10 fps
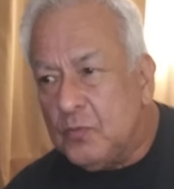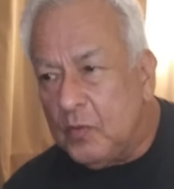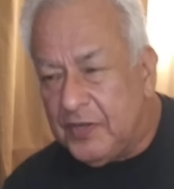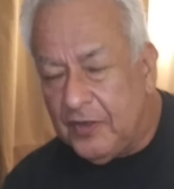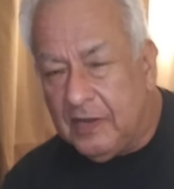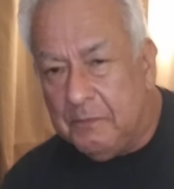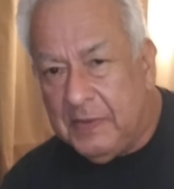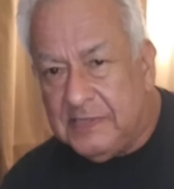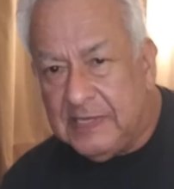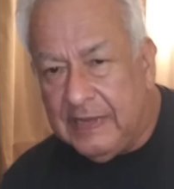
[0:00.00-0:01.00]
what you're going to
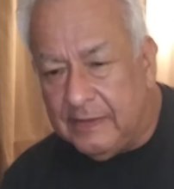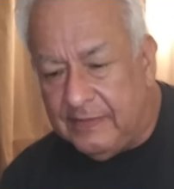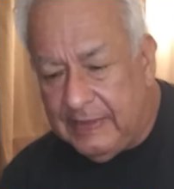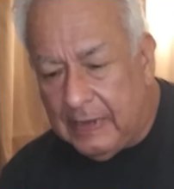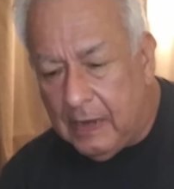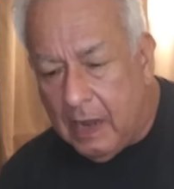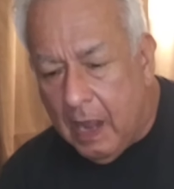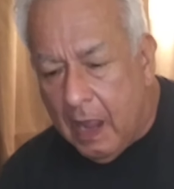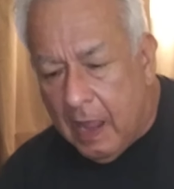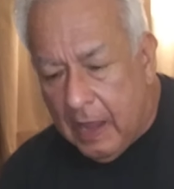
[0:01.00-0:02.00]
be seeing.
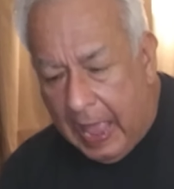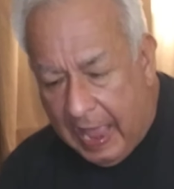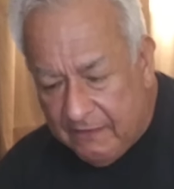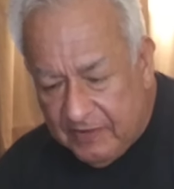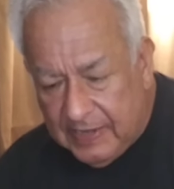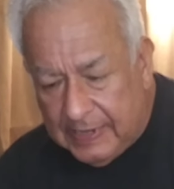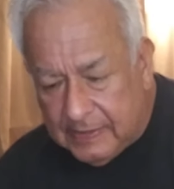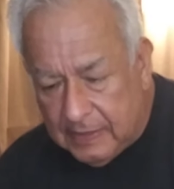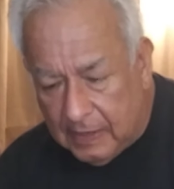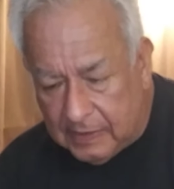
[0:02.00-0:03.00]
Having it